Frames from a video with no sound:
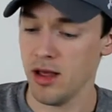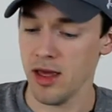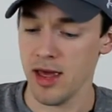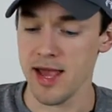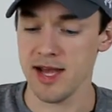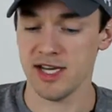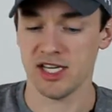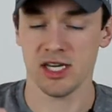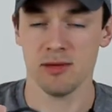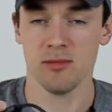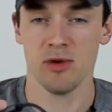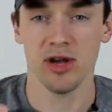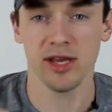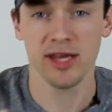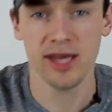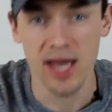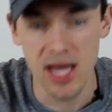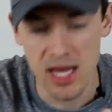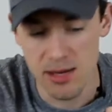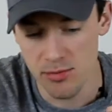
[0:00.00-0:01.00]
HDMI
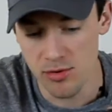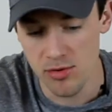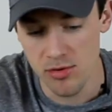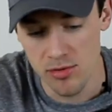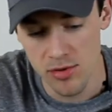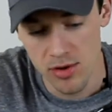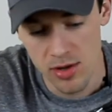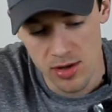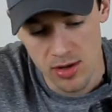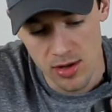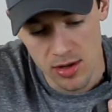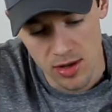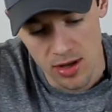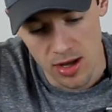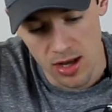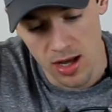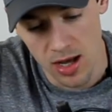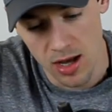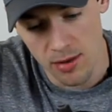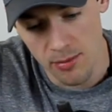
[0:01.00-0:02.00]
cable.
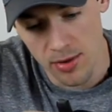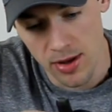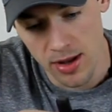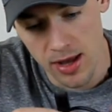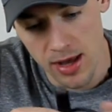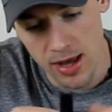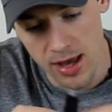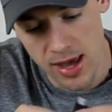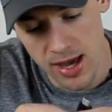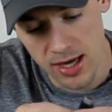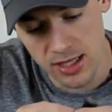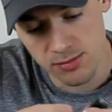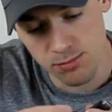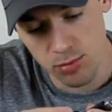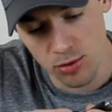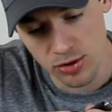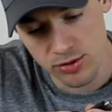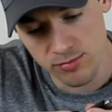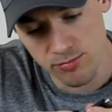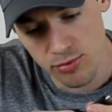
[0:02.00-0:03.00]

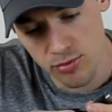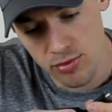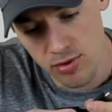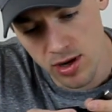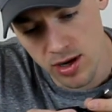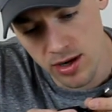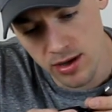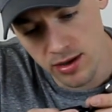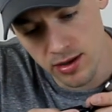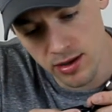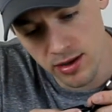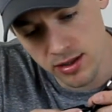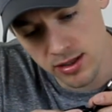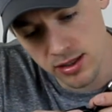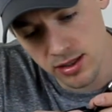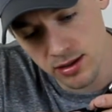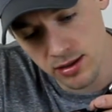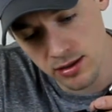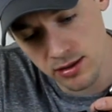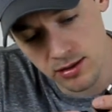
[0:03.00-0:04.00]
Xbox branded, is
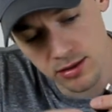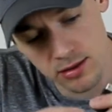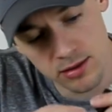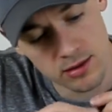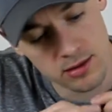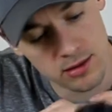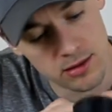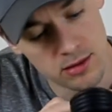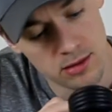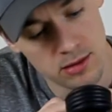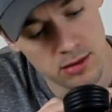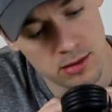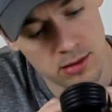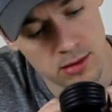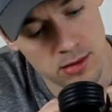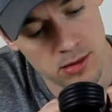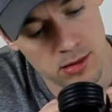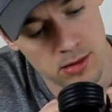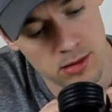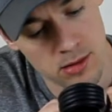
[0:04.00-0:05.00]
it?
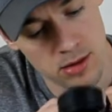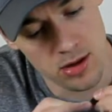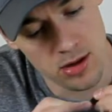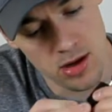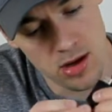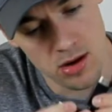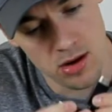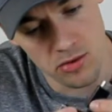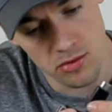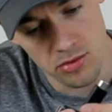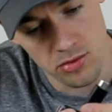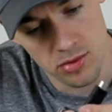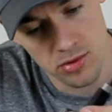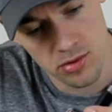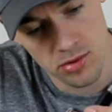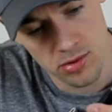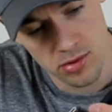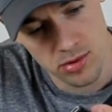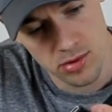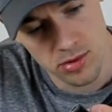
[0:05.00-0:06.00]
No.
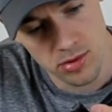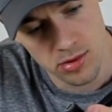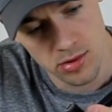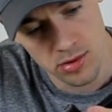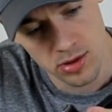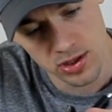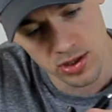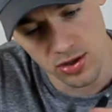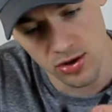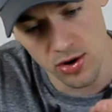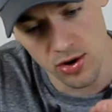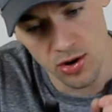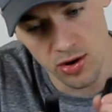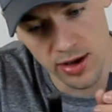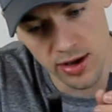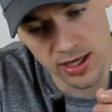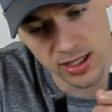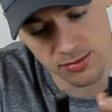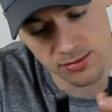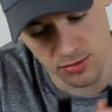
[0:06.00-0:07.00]
Not
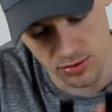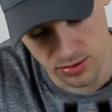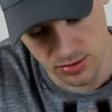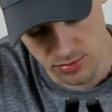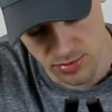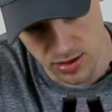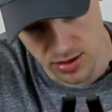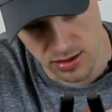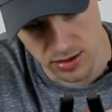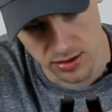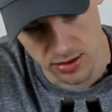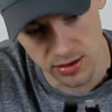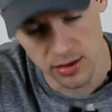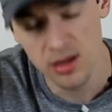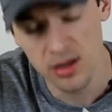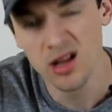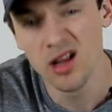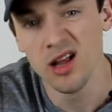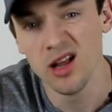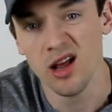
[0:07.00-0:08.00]
Xbox branded.
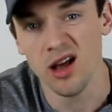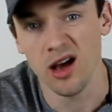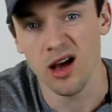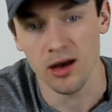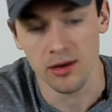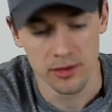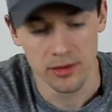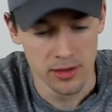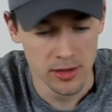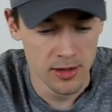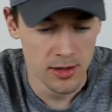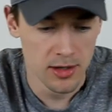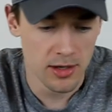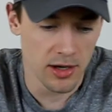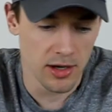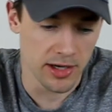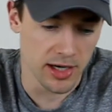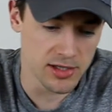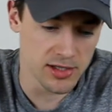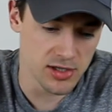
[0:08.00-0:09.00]
Oh,
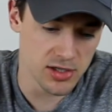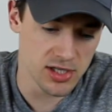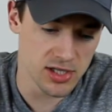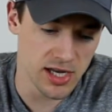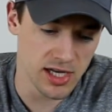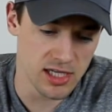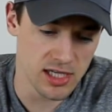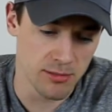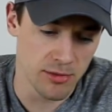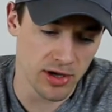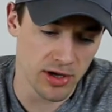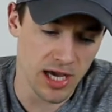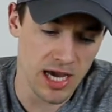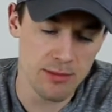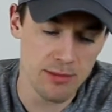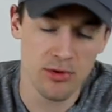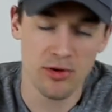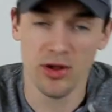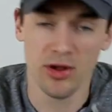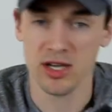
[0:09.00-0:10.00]
okay, so just an HDMI
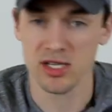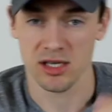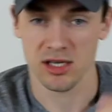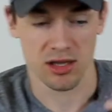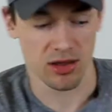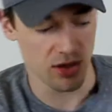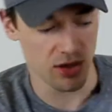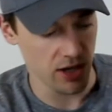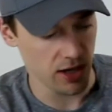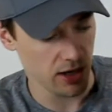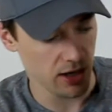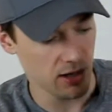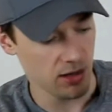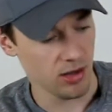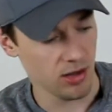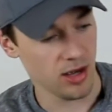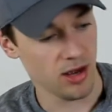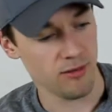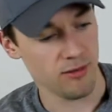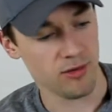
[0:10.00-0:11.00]
cable, nice and thick,
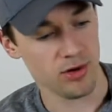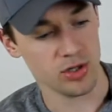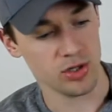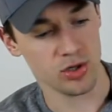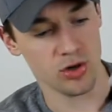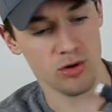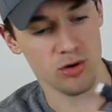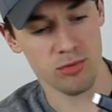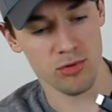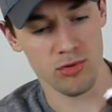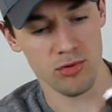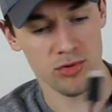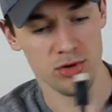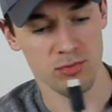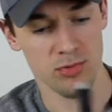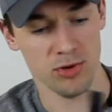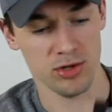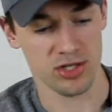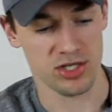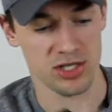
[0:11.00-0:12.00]
very durable,
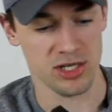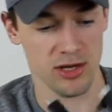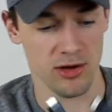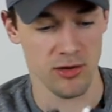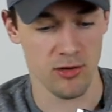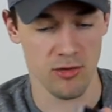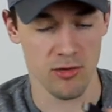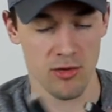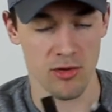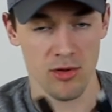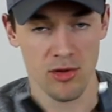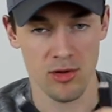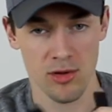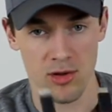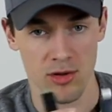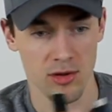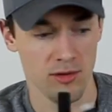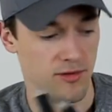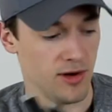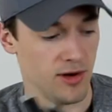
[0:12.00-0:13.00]
but still
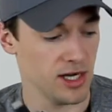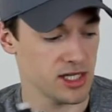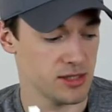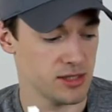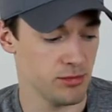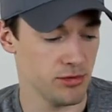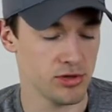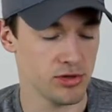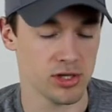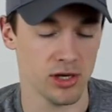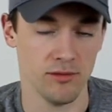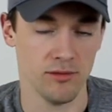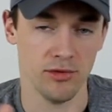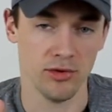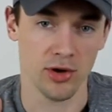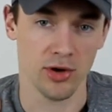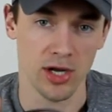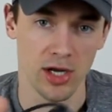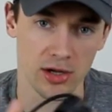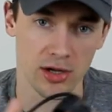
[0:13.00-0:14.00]
flexible. So if you've
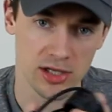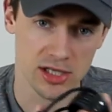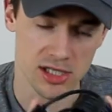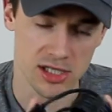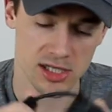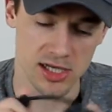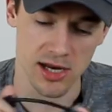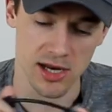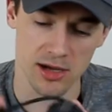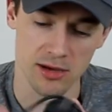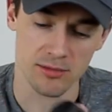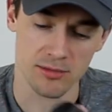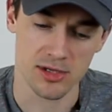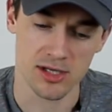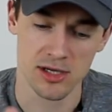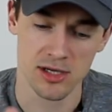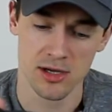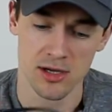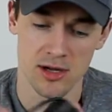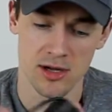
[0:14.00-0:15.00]
got any nice
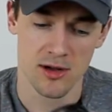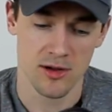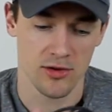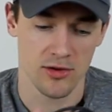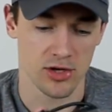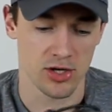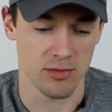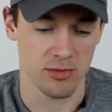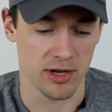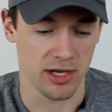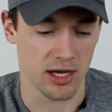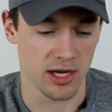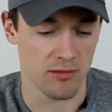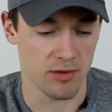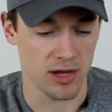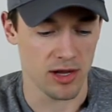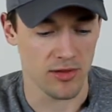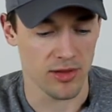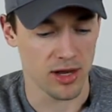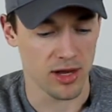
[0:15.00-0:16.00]
setups, you should be able to get
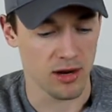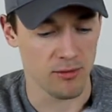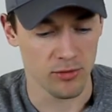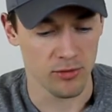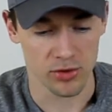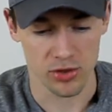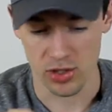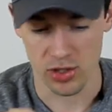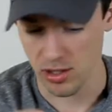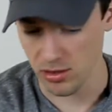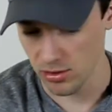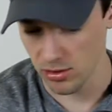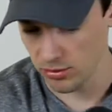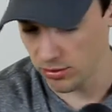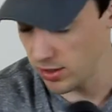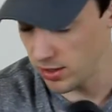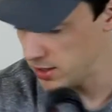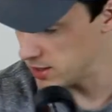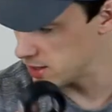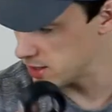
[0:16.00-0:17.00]
around there. I'm not sure how long
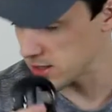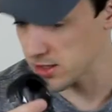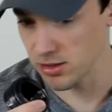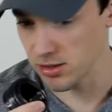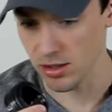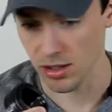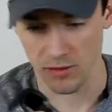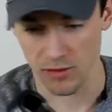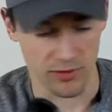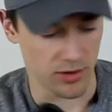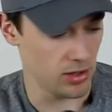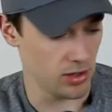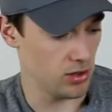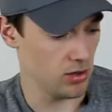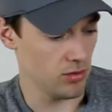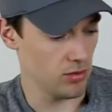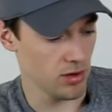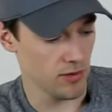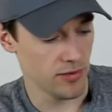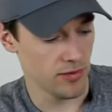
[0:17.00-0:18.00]
it is. Doesn't look like a very
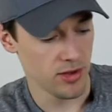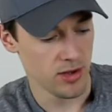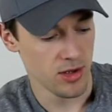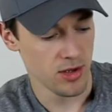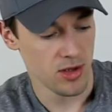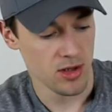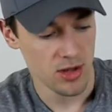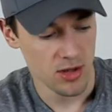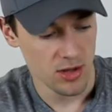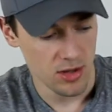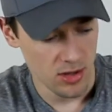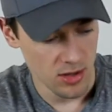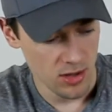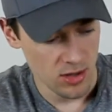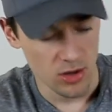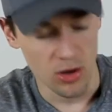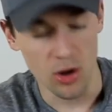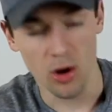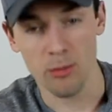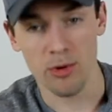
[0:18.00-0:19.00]
long one.
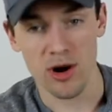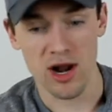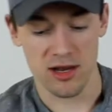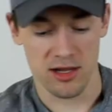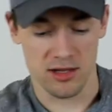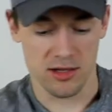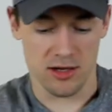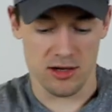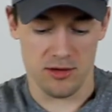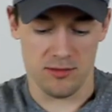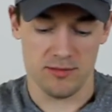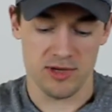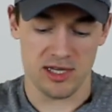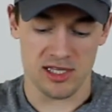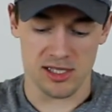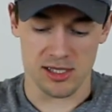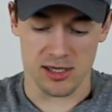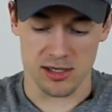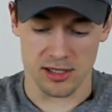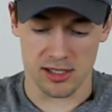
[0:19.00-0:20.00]
Not branded though. That
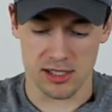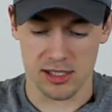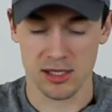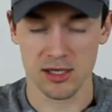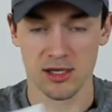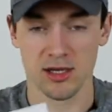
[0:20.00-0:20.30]
sucks.